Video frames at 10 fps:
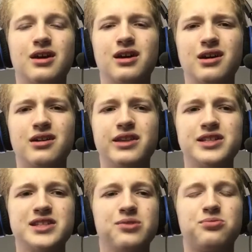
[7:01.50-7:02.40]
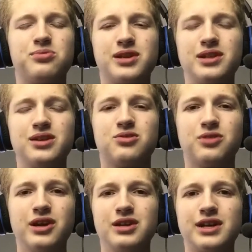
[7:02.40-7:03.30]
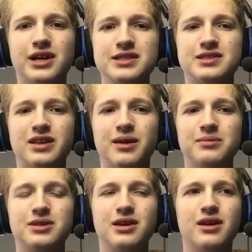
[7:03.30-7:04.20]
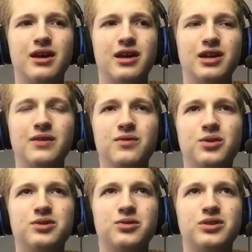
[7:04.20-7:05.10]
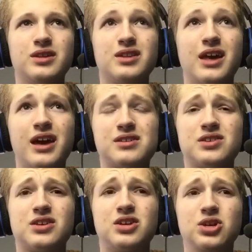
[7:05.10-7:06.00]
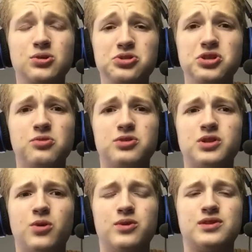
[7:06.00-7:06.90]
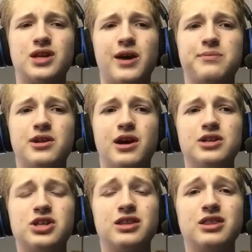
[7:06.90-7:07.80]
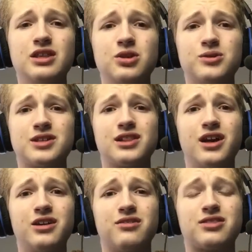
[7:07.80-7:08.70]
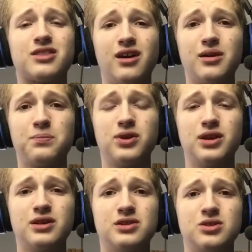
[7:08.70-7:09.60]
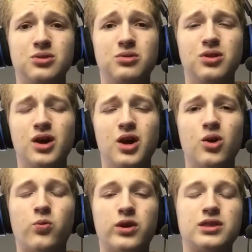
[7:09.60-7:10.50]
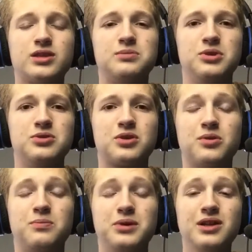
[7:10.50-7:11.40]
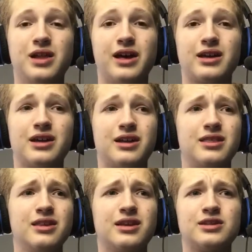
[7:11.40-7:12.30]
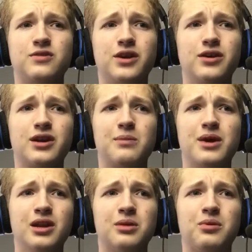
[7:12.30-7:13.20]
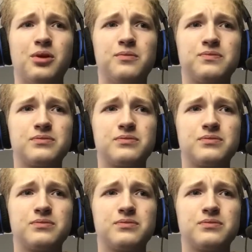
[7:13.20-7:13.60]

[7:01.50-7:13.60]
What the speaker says: that's a really great concept. And even though I don't think the execution was always top-notch, I think there was a lot of thought put into what this music would be like, and I think that's very commendable.